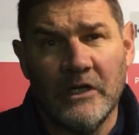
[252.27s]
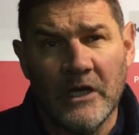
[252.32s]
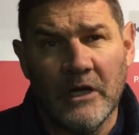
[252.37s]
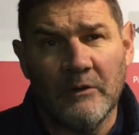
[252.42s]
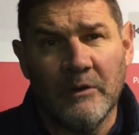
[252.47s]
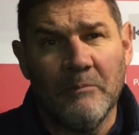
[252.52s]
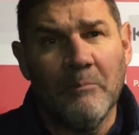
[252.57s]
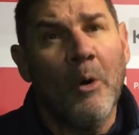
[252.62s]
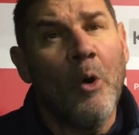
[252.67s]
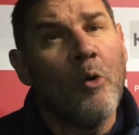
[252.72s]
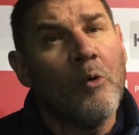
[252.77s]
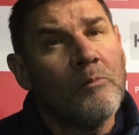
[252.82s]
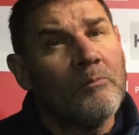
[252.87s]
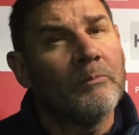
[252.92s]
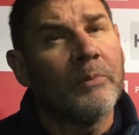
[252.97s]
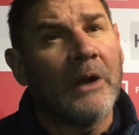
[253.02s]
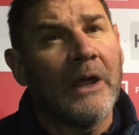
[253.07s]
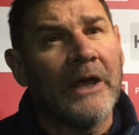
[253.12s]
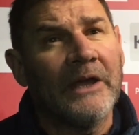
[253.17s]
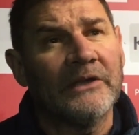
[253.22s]
important
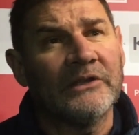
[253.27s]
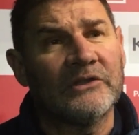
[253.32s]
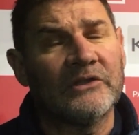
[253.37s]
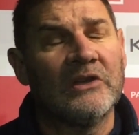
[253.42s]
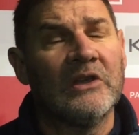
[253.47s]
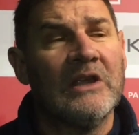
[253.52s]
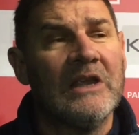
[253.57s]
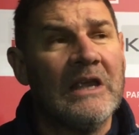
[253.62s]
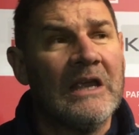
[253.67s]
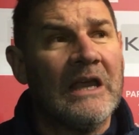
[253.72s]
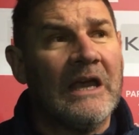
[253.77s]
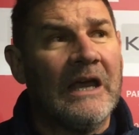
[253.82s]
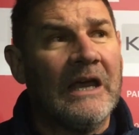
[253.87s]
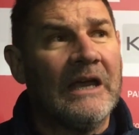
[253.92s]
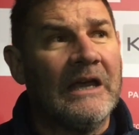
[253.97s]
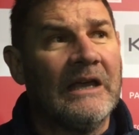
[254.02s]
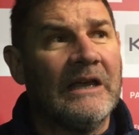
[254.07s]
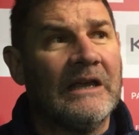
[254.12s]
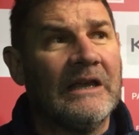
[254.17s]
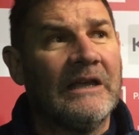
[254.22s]
players,
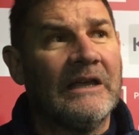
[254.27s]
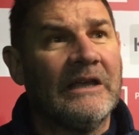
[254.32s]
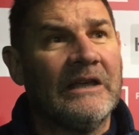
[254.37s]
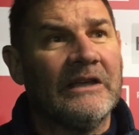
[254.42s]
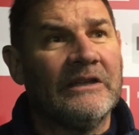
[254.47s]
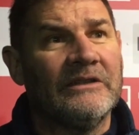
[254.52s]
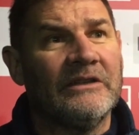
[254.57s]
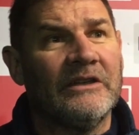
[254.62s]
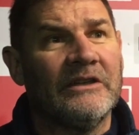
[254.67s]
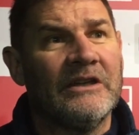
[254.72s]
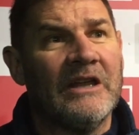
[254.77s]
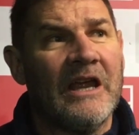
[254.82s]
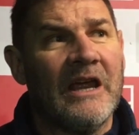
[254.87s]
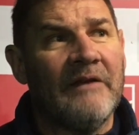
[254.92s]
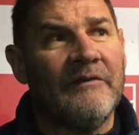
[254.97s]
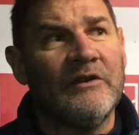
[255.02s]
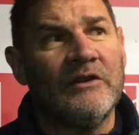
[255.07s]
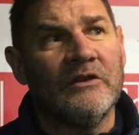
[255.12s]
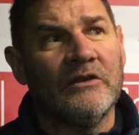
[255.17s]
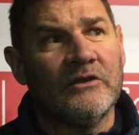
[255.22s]
and
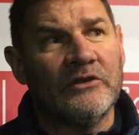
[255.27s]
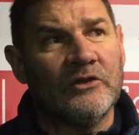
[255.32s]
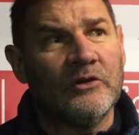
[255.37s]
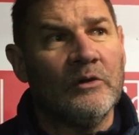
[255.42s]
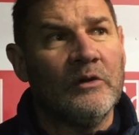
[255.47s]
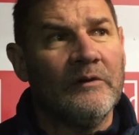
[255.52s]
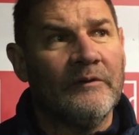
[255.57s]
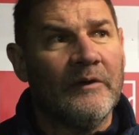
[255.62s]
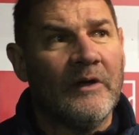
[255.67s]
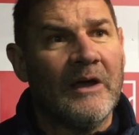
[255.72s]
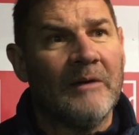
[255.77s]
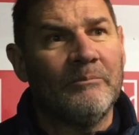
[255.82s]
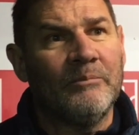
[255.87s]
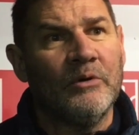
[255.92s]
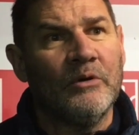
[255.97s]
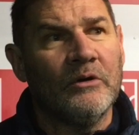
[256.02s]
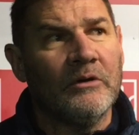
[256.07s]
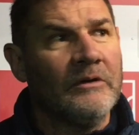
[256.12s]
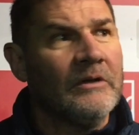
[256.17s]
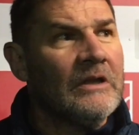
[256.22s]
having to sort of
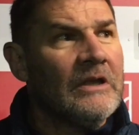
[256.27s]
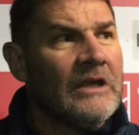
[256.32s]
put